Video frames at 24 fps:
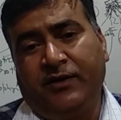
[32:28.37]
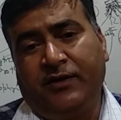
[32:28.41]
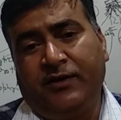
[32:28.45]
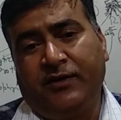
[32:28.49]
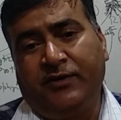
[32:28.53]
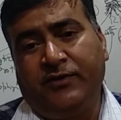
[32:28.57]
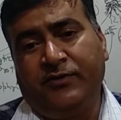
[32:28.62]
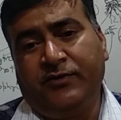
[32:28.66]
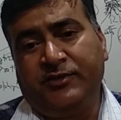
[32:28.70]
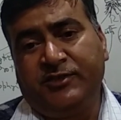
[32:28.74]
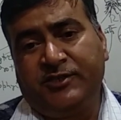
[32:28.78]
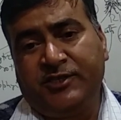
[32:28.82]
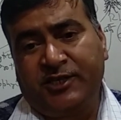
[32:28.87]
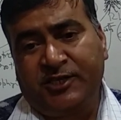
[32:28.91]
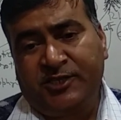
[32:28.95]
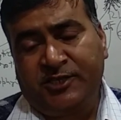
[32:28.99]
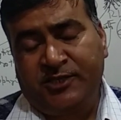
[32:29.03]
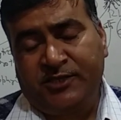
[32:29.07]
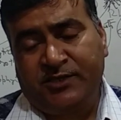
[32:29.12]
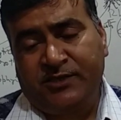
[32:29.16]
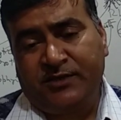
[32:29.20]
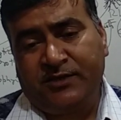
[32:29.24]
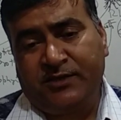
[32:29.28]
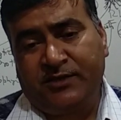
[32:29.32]
you
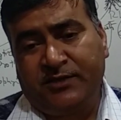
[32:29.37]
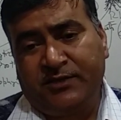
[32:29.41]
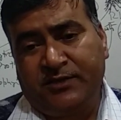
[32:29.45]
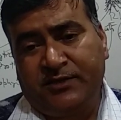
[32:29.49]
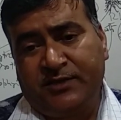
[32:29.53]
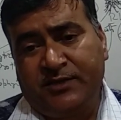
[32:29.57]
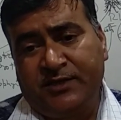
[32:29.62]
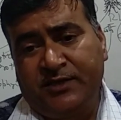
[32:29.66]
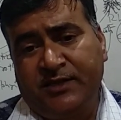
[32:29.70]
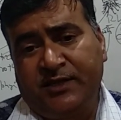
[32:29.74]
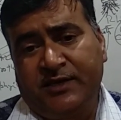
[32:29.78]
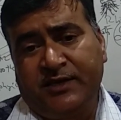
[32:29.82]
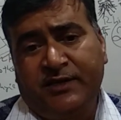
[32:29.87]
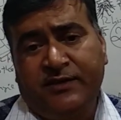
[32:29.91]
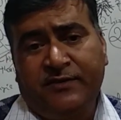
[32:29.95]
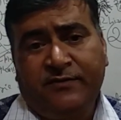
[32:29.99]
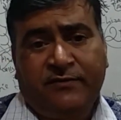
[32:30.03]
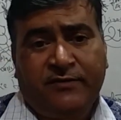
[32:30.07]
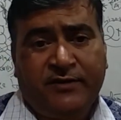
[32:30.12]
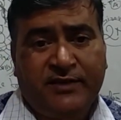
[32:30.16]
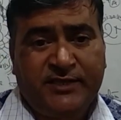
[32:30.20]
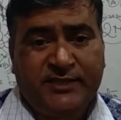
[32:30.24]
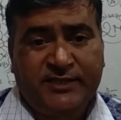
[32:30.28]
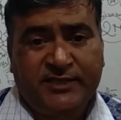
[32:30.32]
just see the
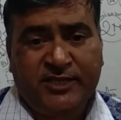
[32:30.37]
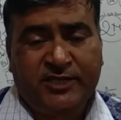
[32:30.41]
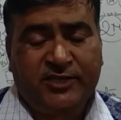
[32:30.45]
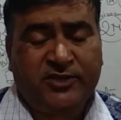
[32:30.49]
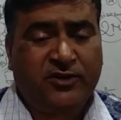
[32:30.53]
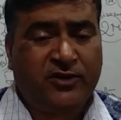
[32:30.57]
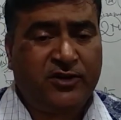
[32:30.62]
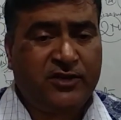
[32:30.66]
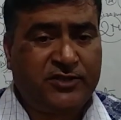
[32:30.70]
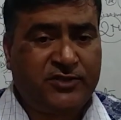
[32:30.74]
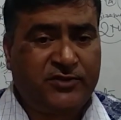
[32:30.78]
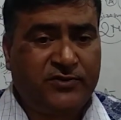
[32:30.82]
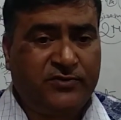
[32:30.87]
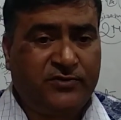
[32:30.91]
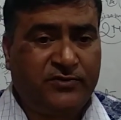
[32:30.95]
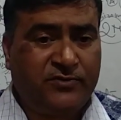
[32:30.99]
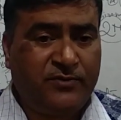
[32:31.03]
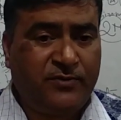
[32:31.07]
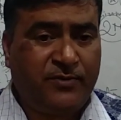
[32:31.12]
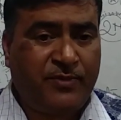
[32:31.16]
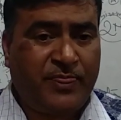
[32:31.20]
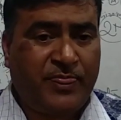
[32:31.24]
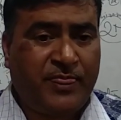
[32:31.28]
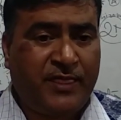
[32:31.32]
differences
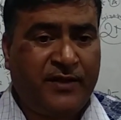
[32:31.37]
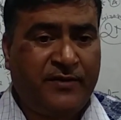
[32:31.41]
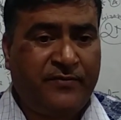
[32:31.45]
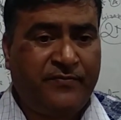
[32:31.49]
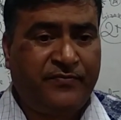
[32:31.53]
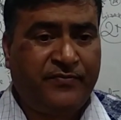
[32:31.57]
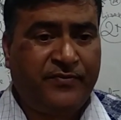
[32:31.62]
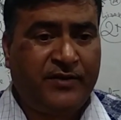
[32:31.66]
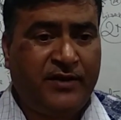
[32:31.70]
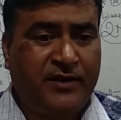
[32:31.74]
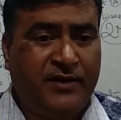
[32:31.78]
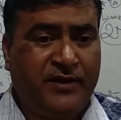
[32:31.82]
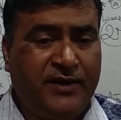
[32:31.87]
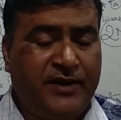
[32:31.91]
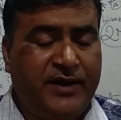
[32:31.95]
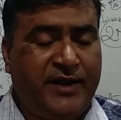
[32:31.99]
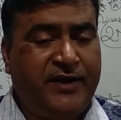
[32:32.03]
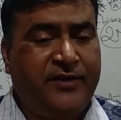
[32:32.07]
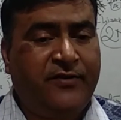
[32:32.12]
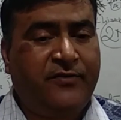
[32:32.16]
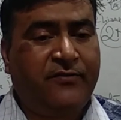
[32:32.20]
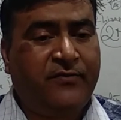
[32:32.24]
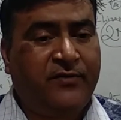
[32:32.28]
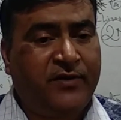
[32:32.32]
also,
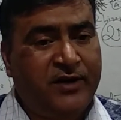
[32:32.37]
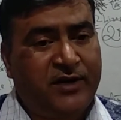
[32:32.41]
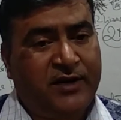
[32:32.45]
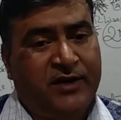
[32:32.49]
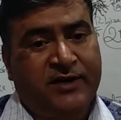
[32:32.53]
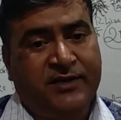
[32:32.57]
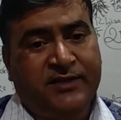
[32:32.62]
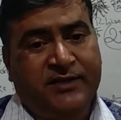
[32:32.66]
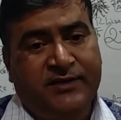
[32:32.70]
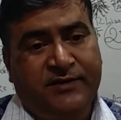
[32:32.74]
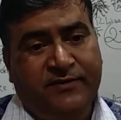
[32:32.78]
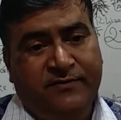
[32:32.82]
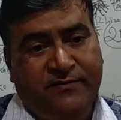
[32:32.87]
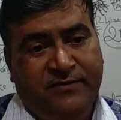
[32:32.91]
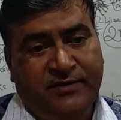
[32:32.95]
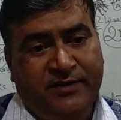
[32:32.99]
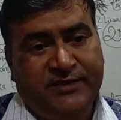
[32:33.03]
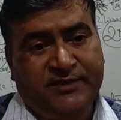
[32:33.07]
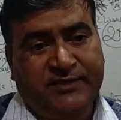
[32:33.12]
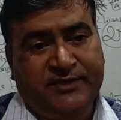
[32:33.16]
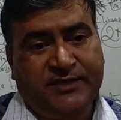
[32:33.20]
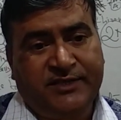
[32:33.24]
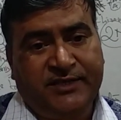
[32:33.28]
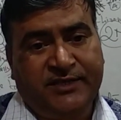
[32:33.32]
that what are the
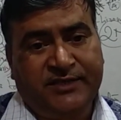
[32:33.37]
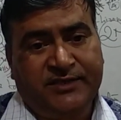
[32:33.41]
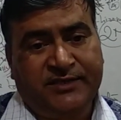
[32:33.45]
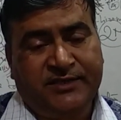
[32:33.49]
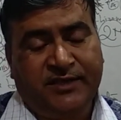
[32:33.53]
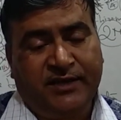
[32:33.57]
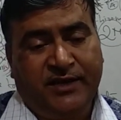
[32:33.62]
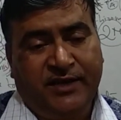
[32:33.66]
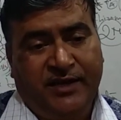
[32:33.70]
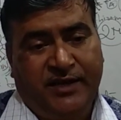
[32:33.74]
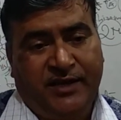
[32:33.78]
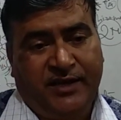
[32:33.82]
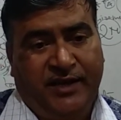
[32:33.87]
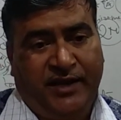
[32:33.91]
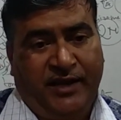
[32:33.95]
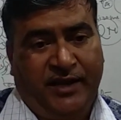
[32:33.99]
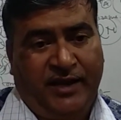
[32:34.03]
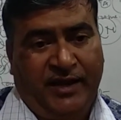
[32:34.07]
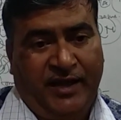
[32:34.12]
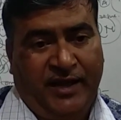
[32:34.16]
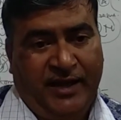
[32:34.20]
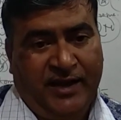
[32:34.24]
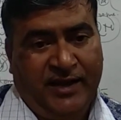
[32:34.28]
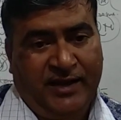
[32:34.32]
differences
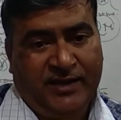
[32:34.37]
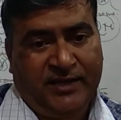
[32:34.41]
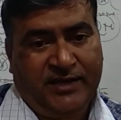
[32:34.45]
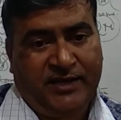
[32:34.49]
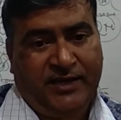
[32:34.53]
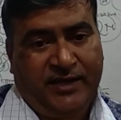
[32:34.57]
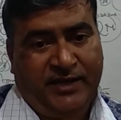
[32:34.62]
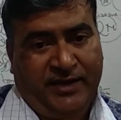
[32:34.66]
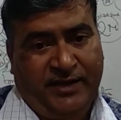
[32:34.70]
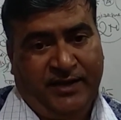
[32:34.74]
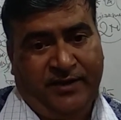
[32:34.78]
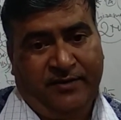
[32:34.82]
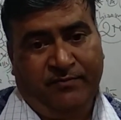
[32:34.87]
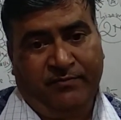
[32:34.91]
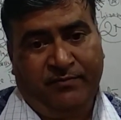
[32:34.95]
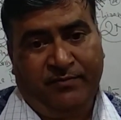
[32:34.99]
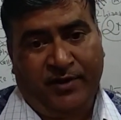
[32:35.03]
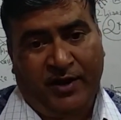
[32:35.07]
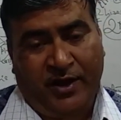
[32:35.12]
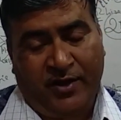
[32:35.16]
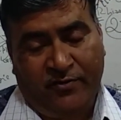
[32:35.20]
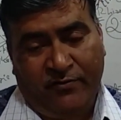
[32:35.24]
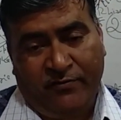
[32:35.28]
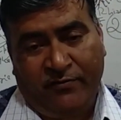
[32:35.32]
in algae and
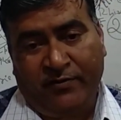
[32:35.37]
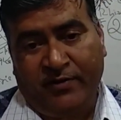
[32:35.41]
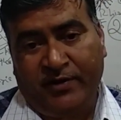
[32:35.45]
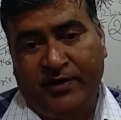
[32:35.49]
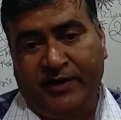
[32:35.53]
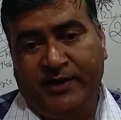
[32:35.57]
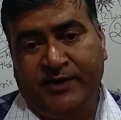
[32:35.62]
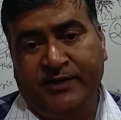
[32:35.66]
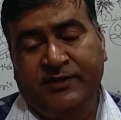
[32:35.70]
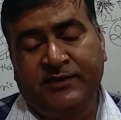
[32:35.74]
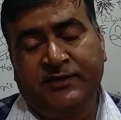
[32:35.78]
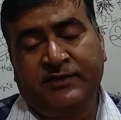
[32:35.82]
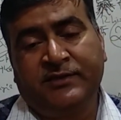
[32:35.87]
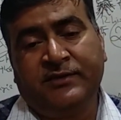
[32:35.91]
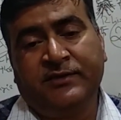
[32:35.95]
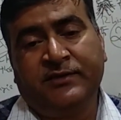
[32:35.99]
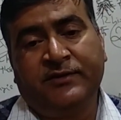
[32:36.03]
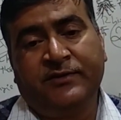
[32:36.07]
bryophytes.